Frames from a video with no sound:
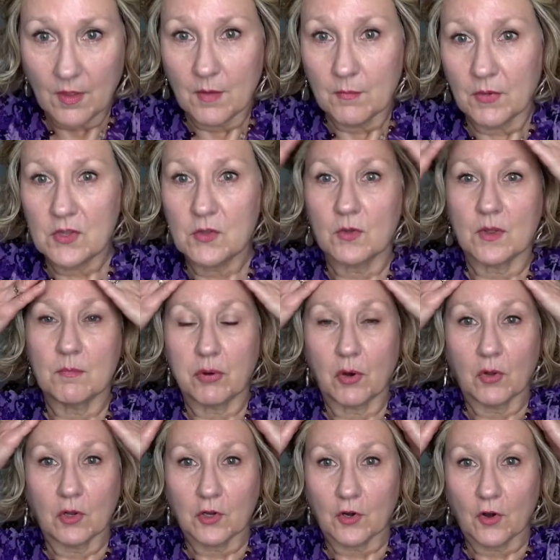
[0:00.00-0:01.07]
but you can
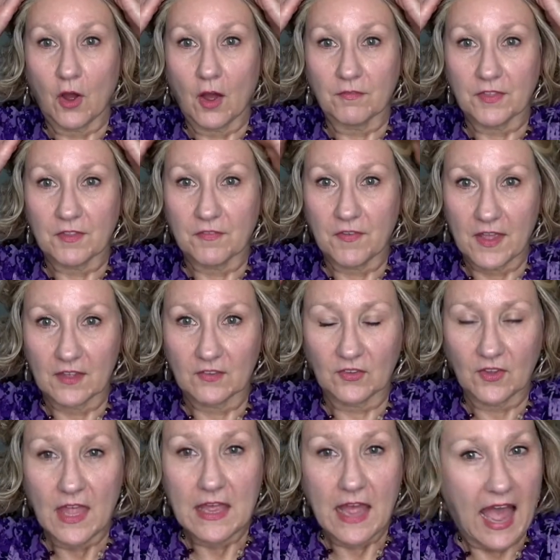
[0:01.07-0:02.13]
pull her off the face.
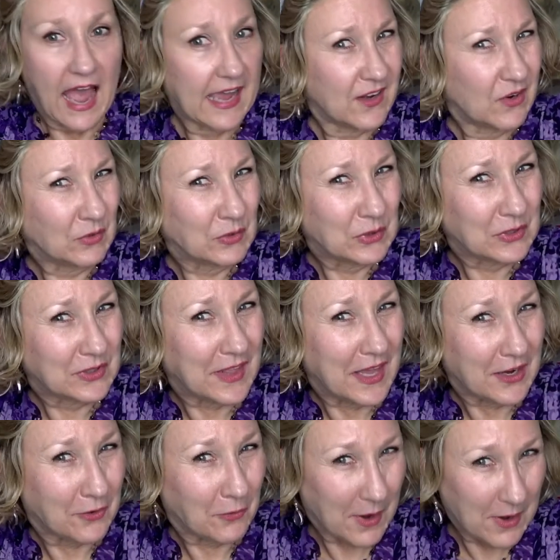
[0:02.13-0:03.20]
I don't look
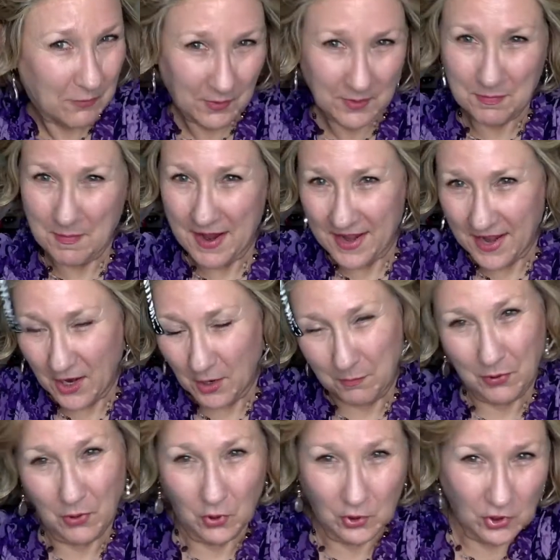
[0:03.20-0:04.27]
that great with my hair
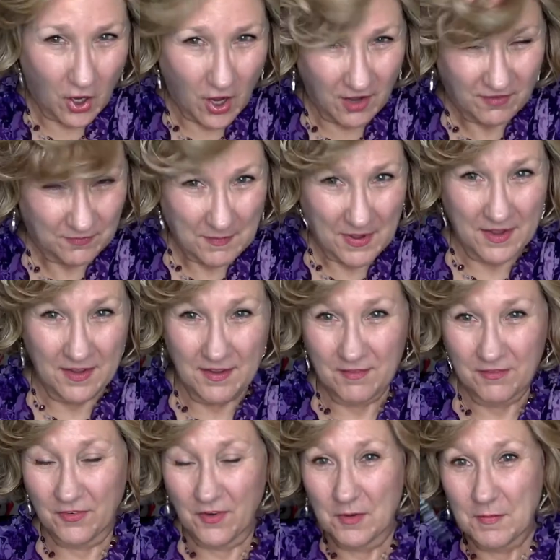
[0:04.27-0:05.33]
pulled off my
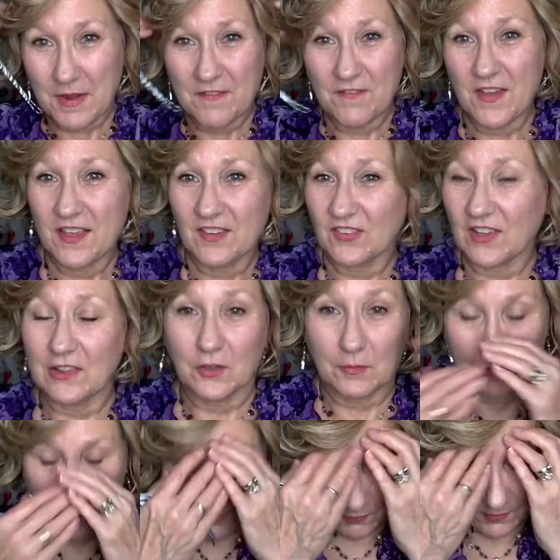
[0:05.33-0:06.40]
front of my face. I look
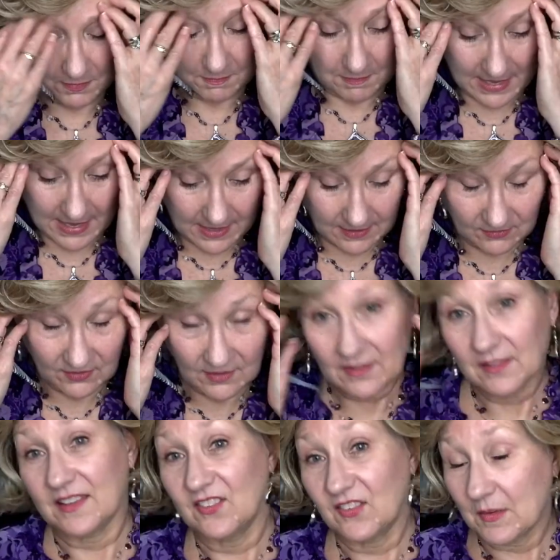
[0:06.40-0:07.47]
better with bangs, at
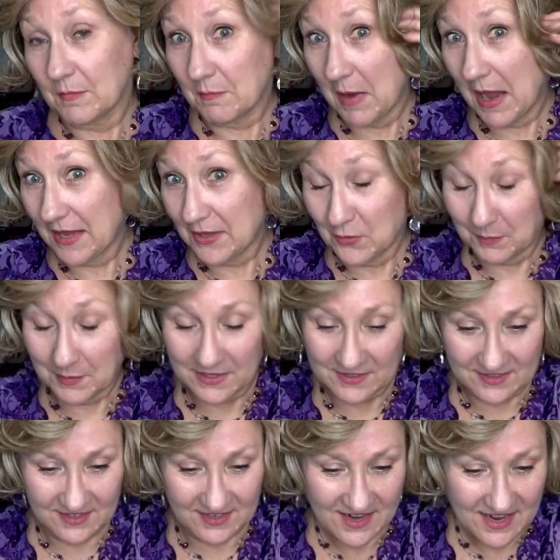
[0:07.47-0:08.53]
least in my
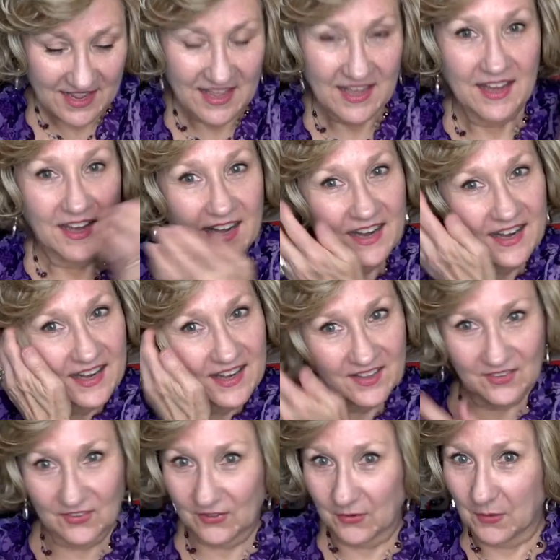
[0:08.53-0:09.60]
opinion.
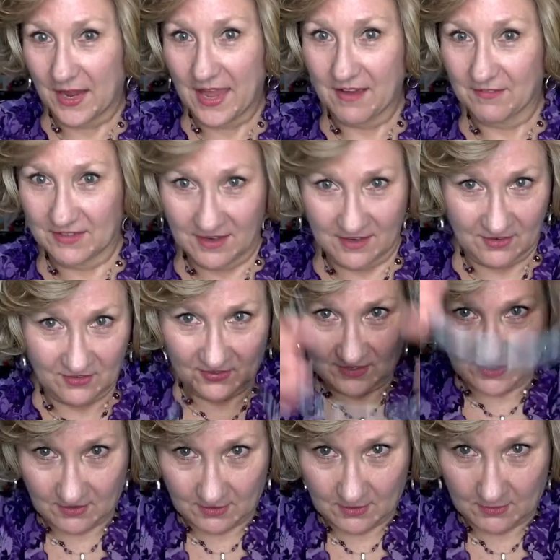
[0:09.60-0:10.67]
So I have a tendency
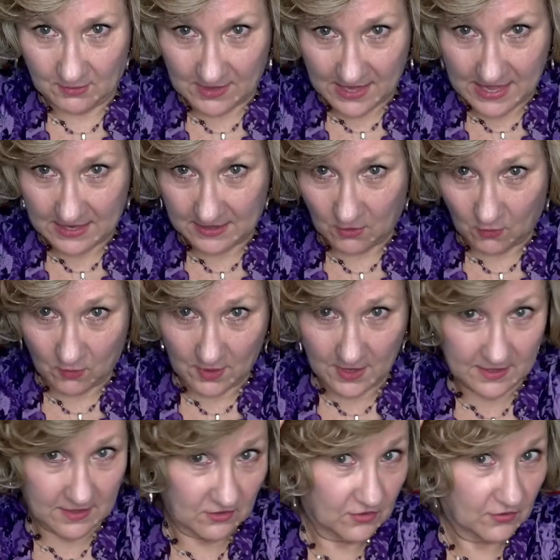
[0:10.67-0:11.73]
to do that, or I
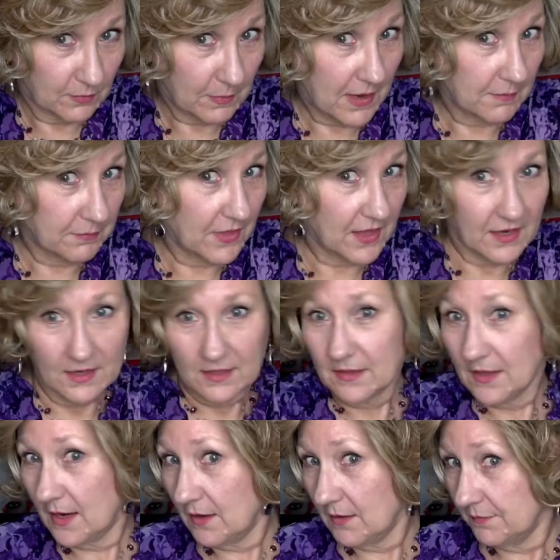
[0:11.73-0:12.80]
can just pop that in
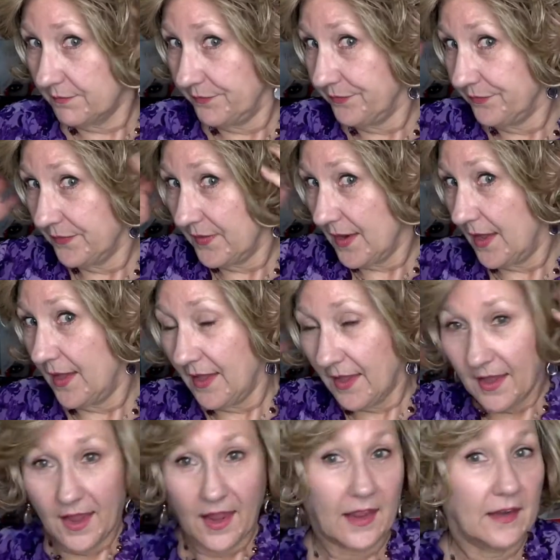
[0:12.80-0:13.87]
there.
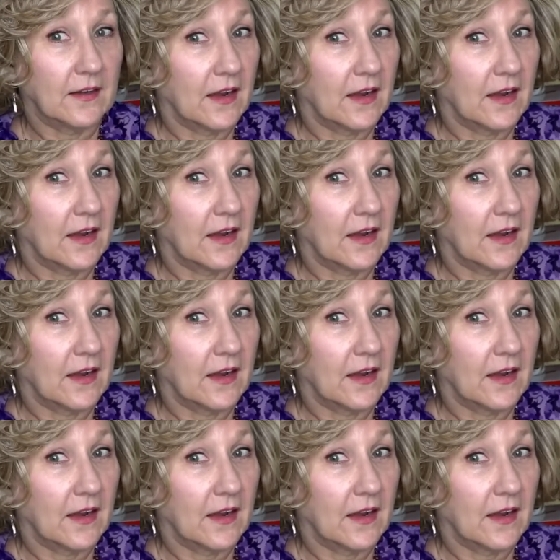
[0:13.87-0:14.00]
And